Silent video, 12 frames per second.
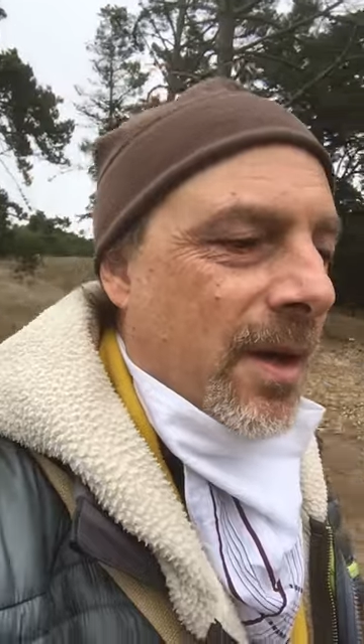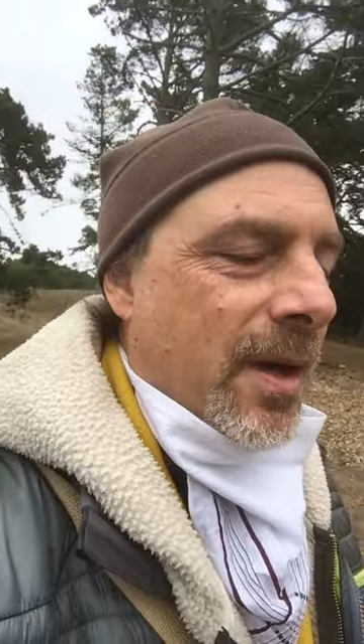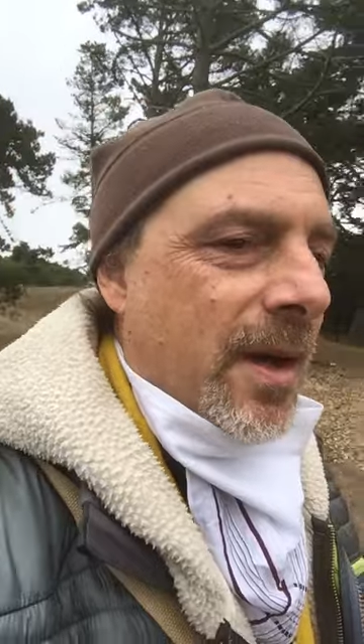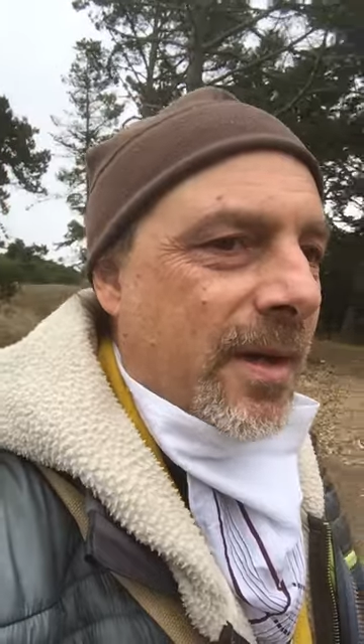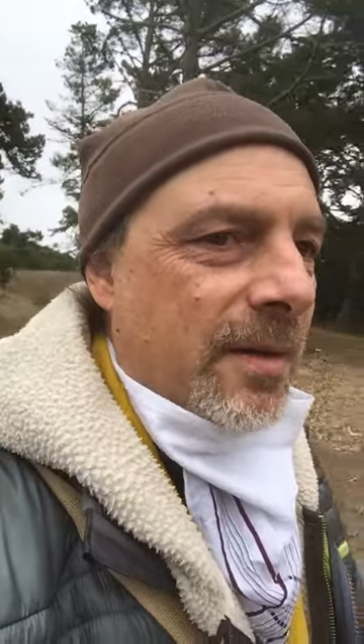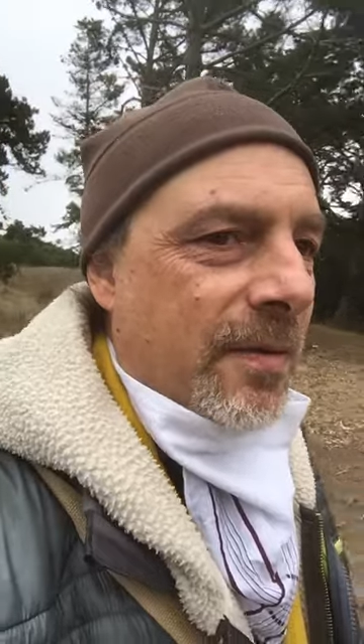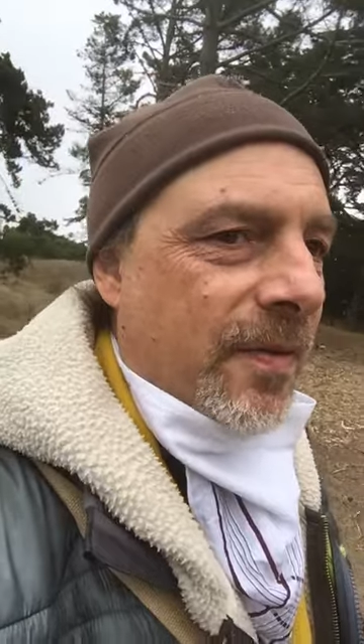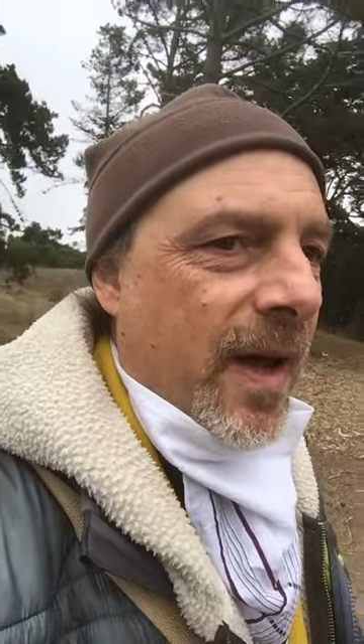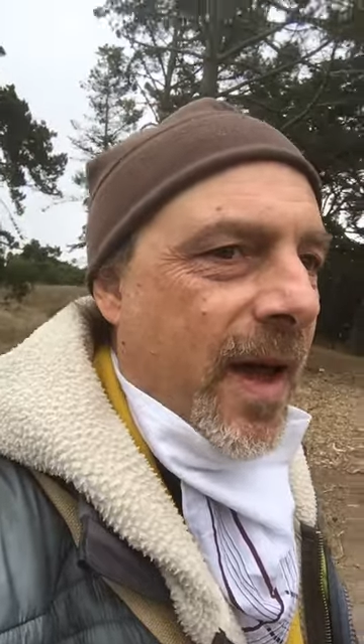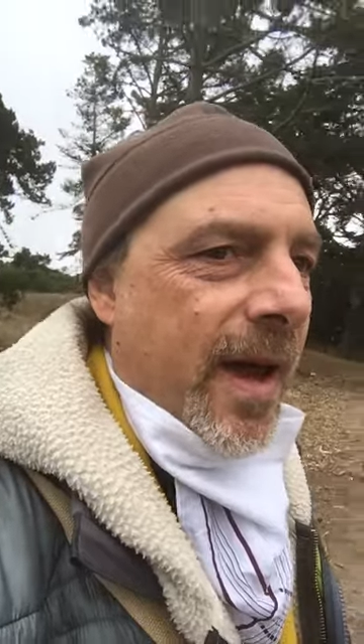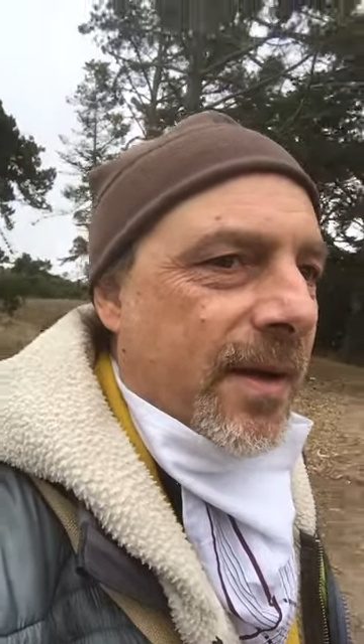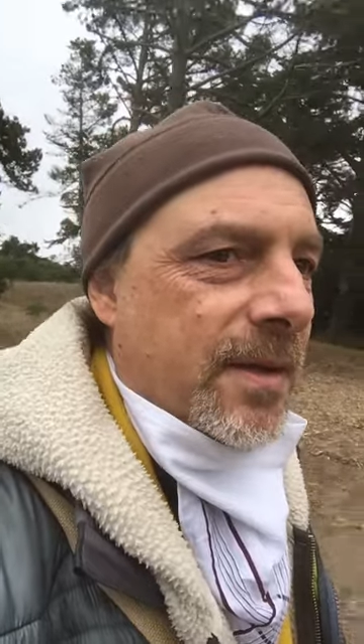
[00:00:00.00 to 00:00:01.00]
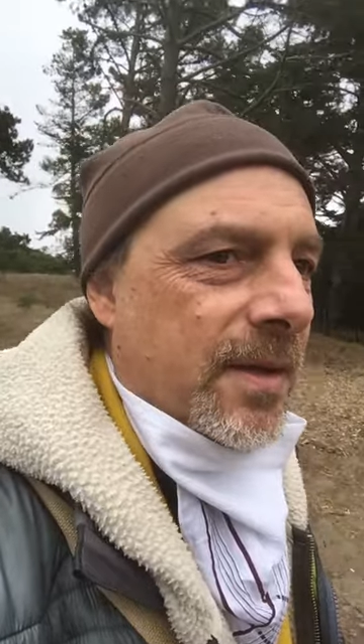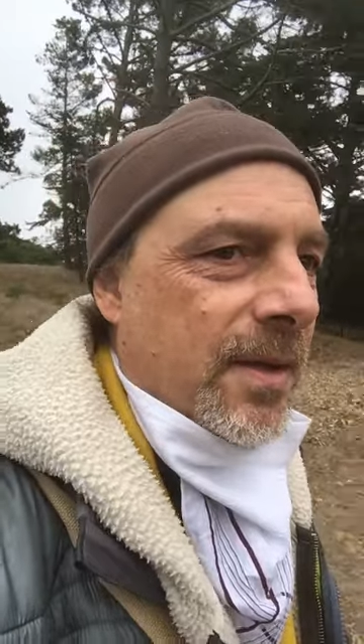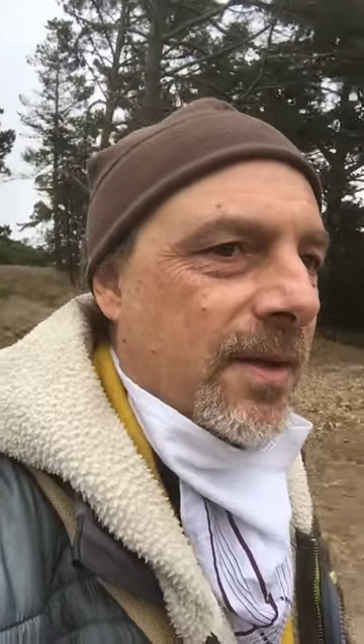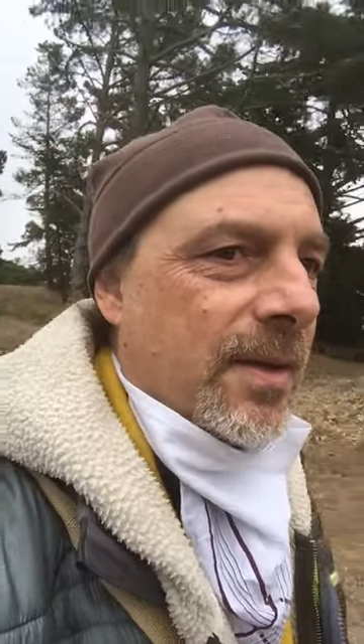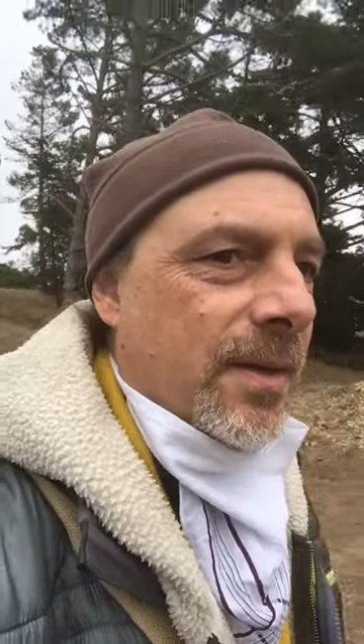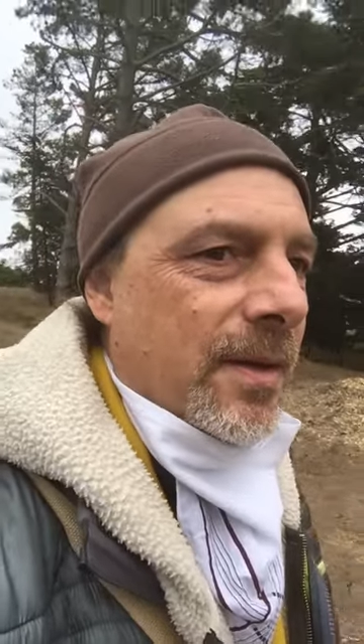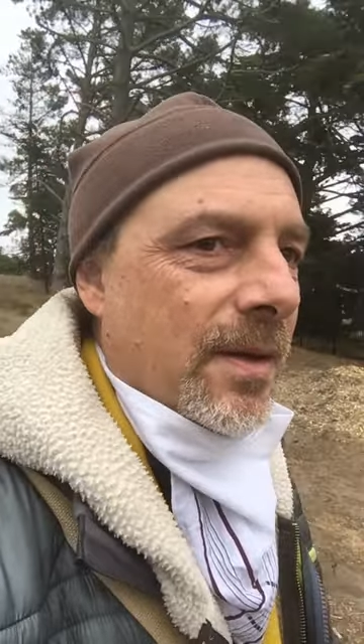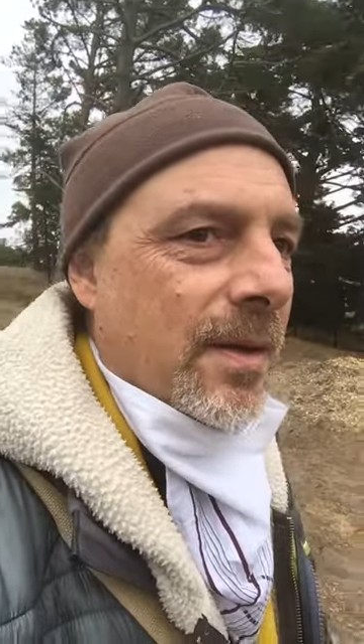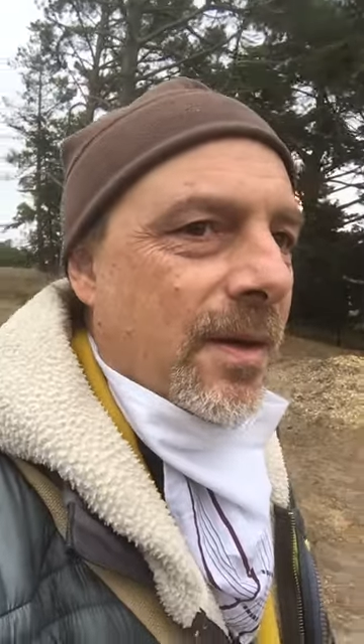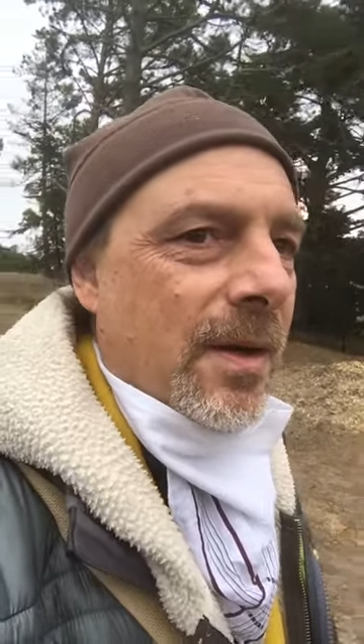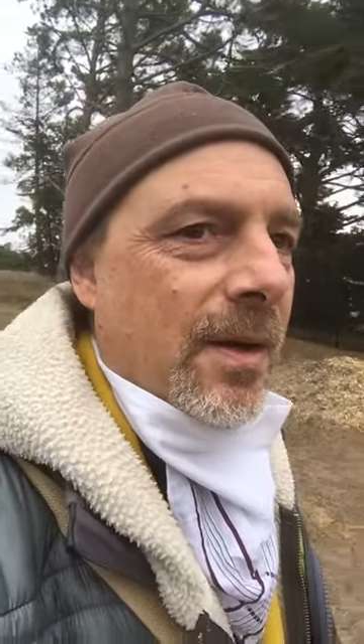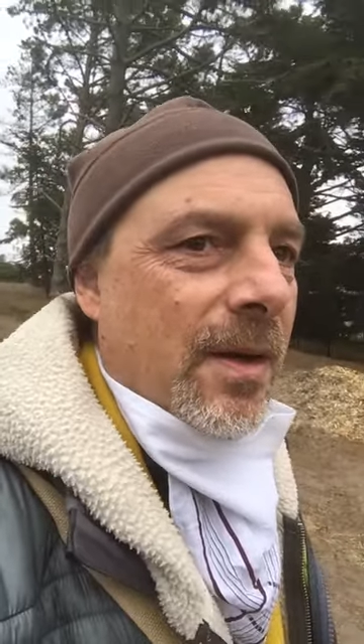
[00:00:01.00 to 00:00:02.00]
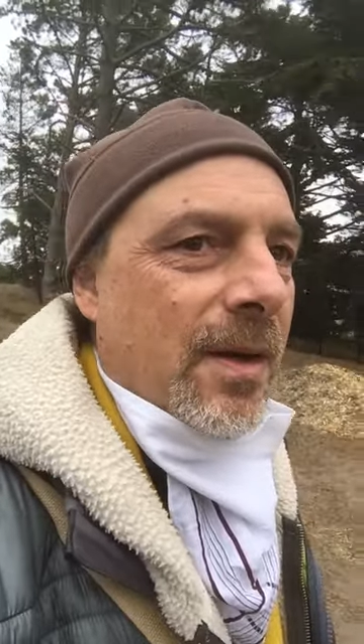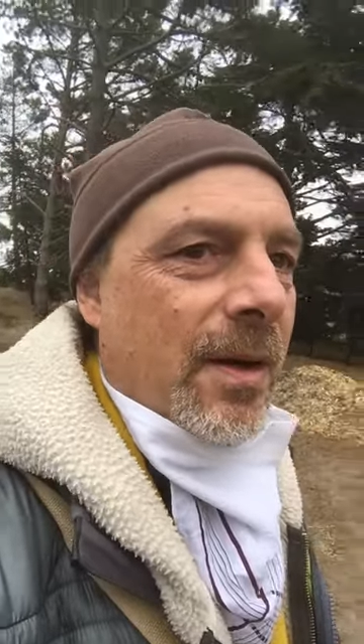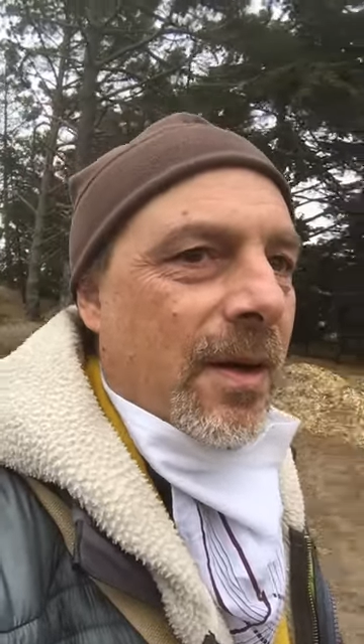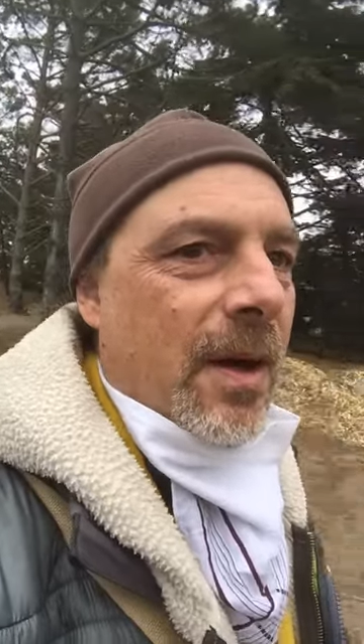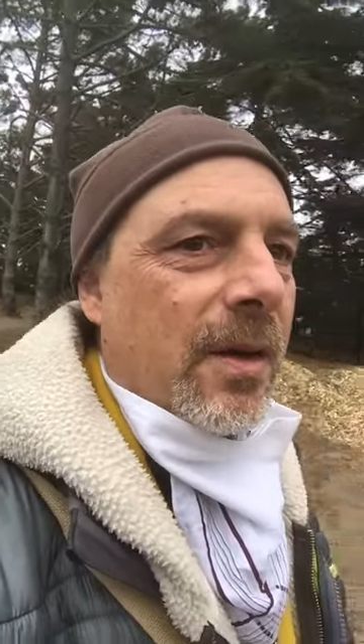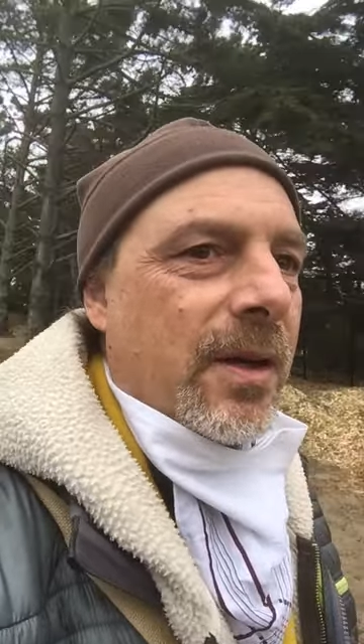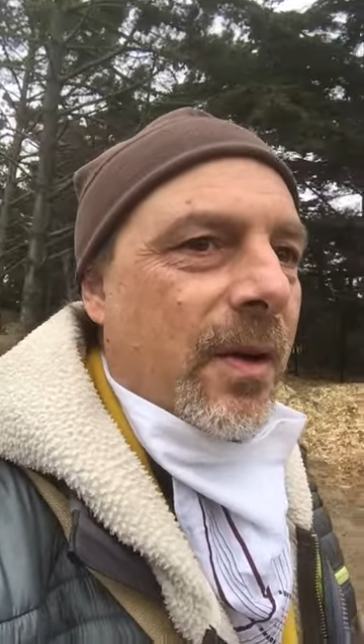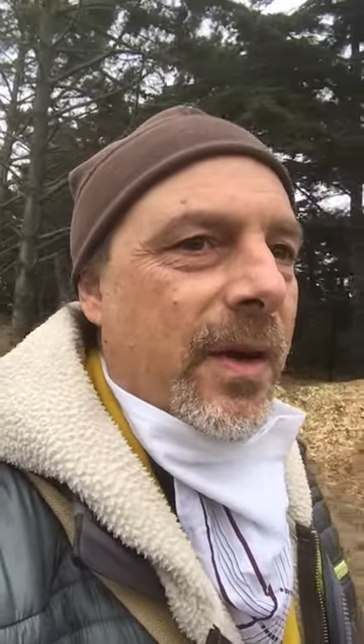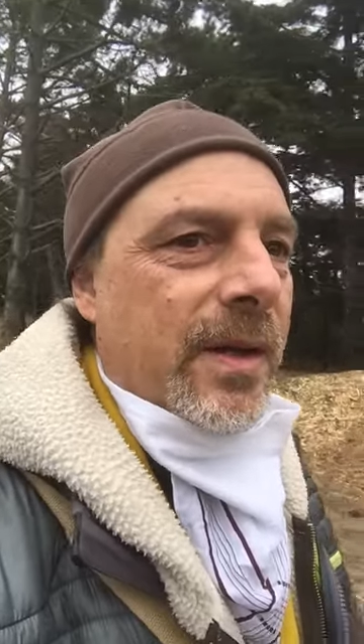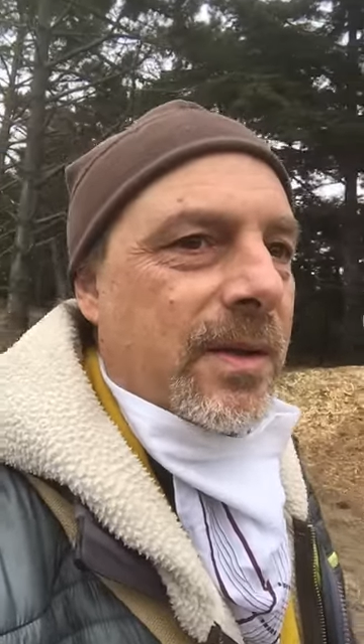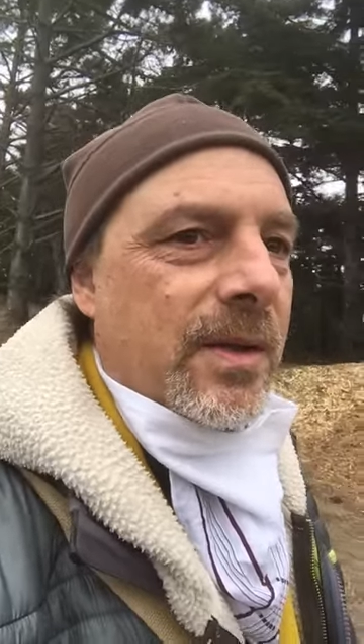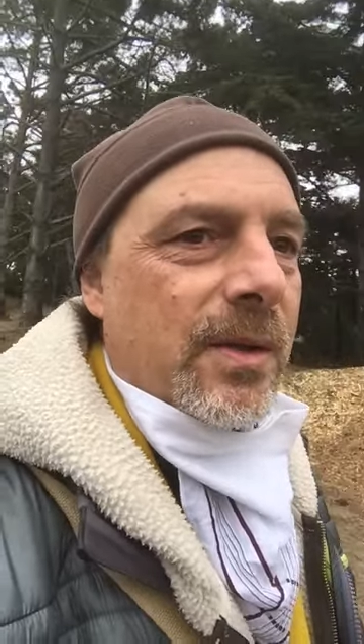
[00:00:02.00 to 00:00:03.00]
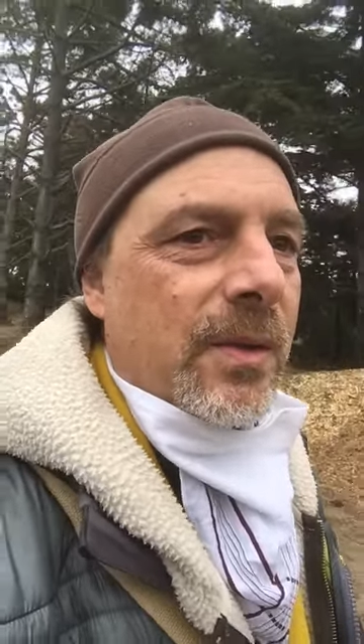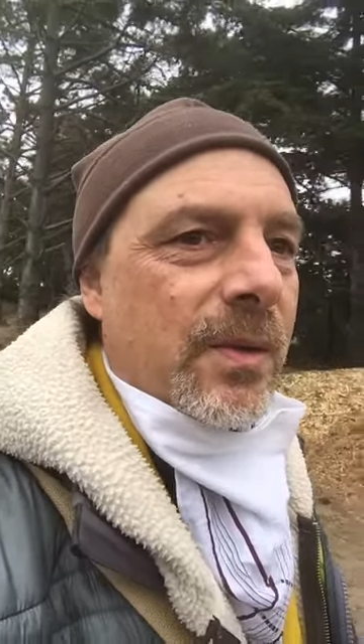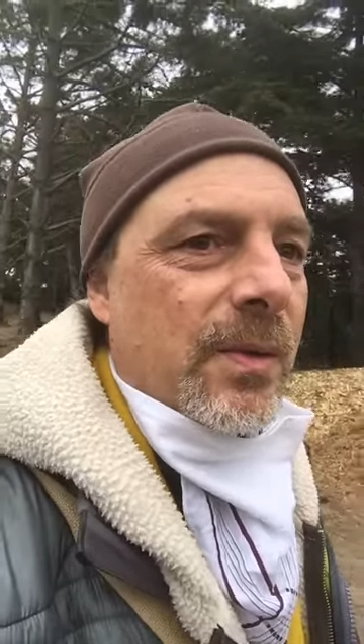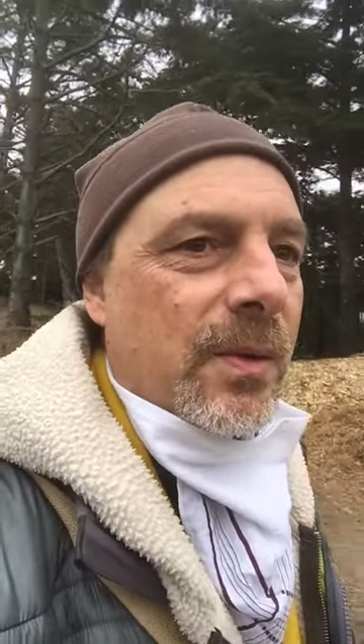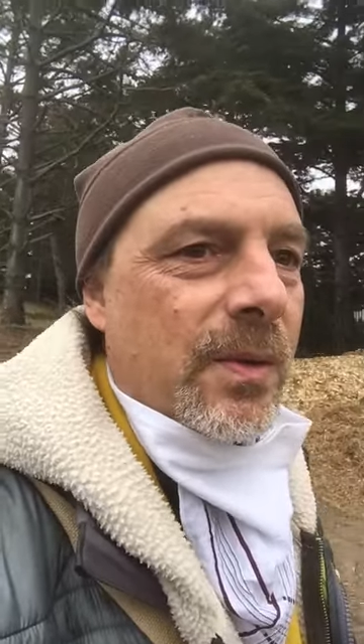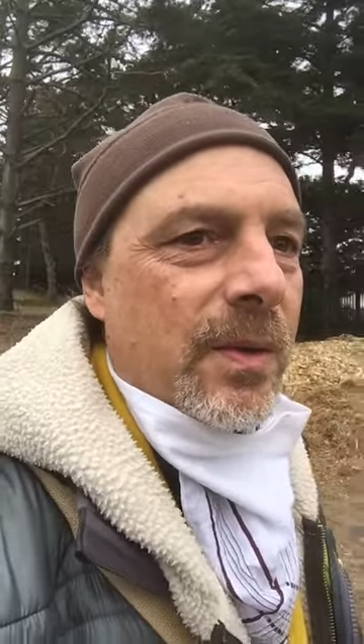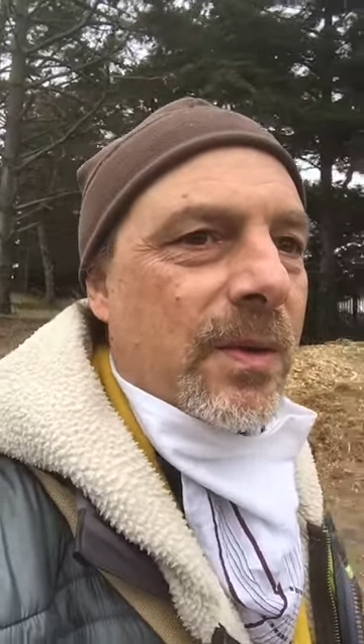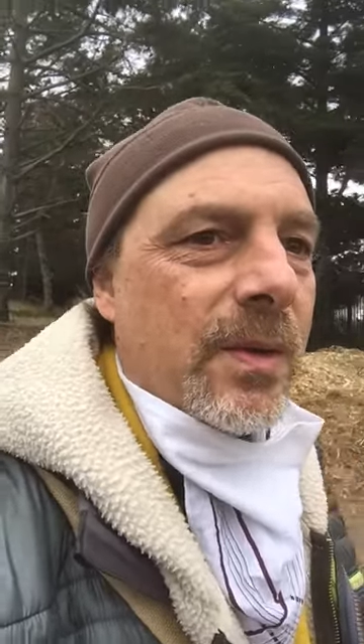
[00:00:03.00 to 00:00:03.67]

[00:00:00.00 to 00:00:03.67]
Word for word: and in fact are going to